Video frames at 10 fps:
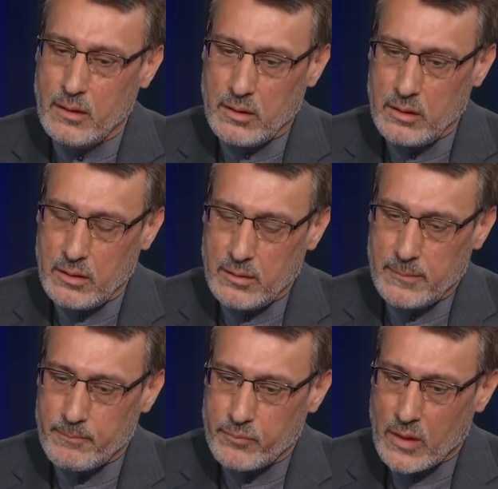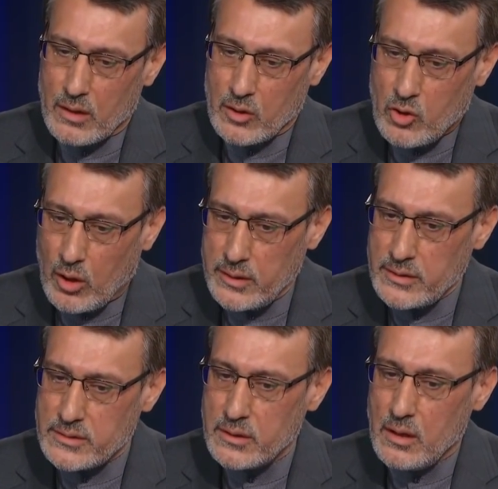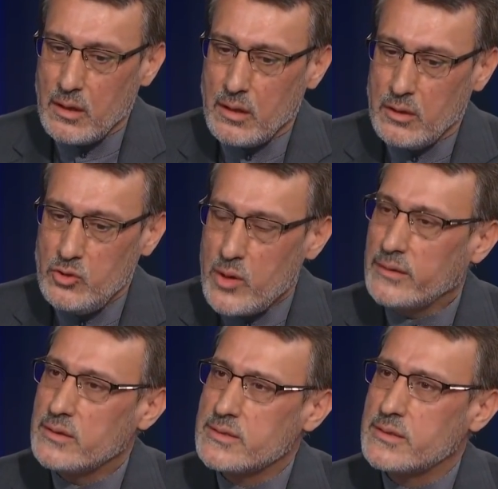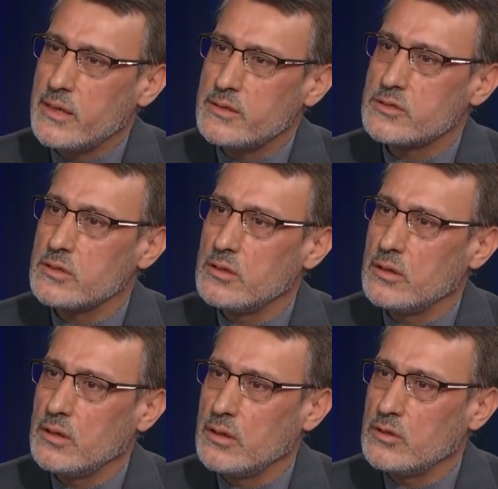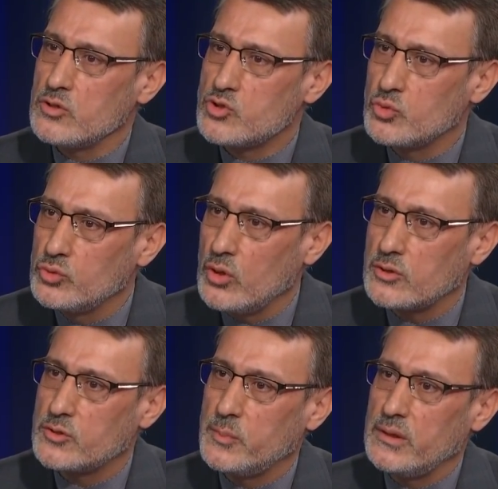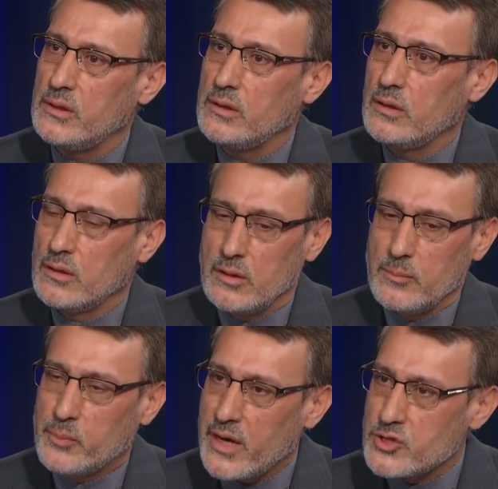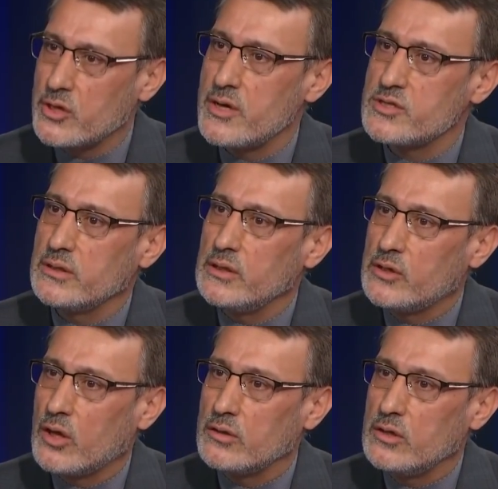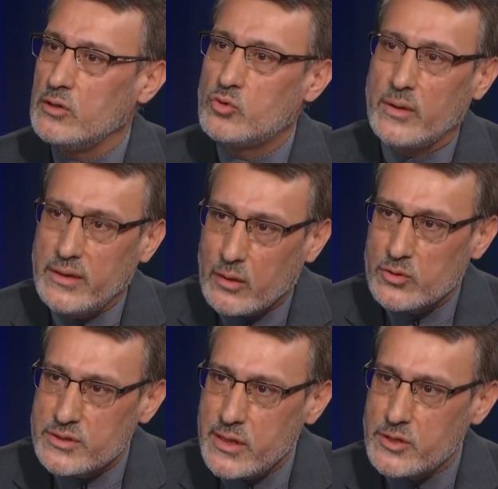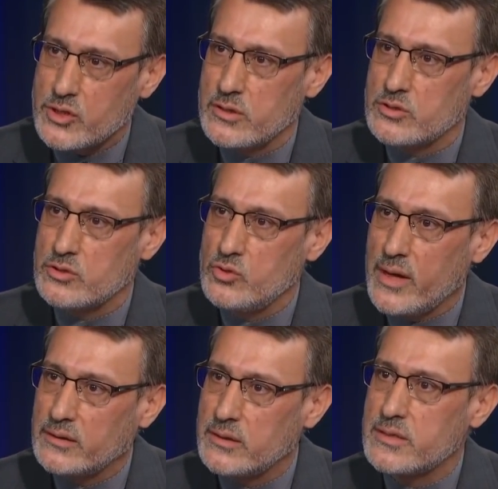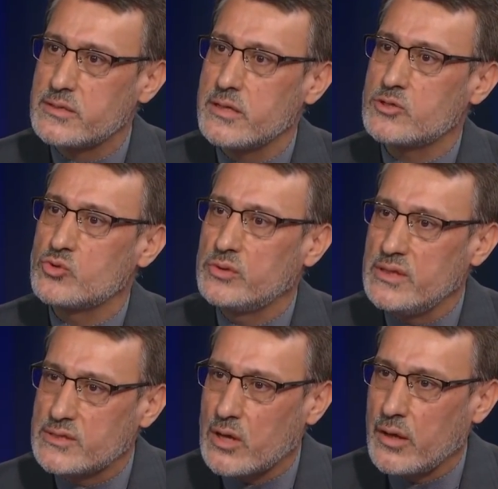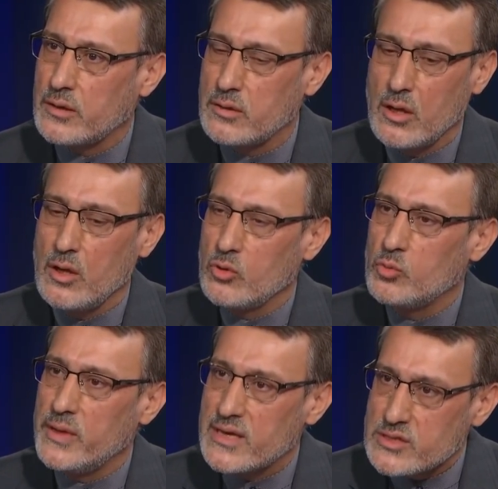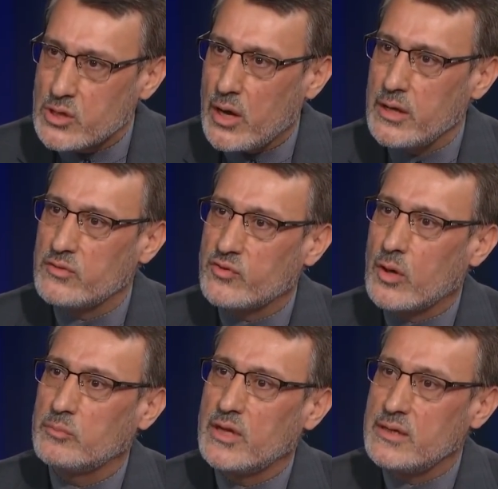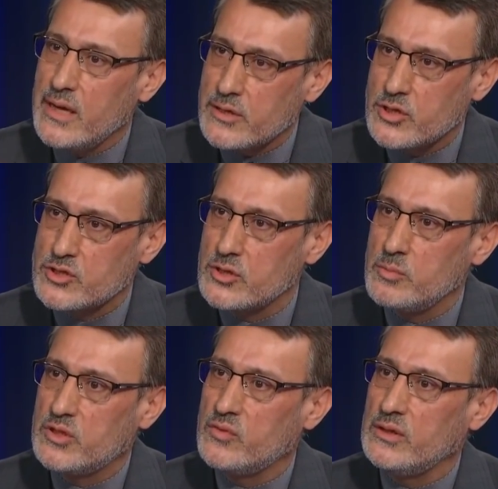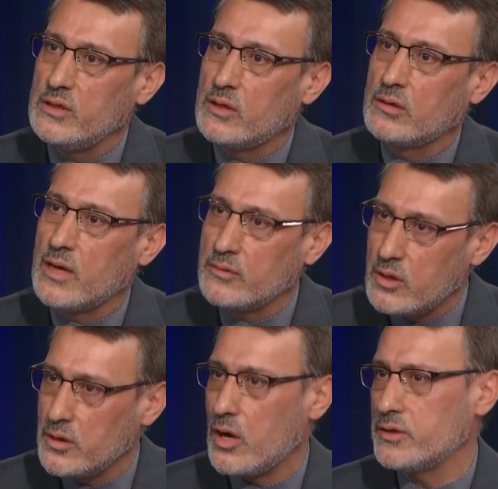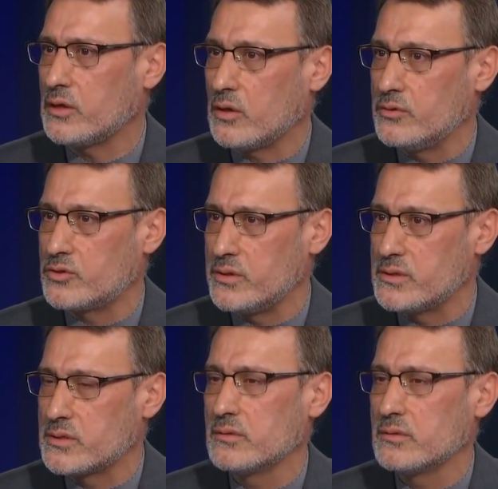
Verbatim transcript: uh, call it. United States uh, should not be Uh, pressurizing Iran into a negotiations. United States should decide to be aside from the relationship between Iran and other countries.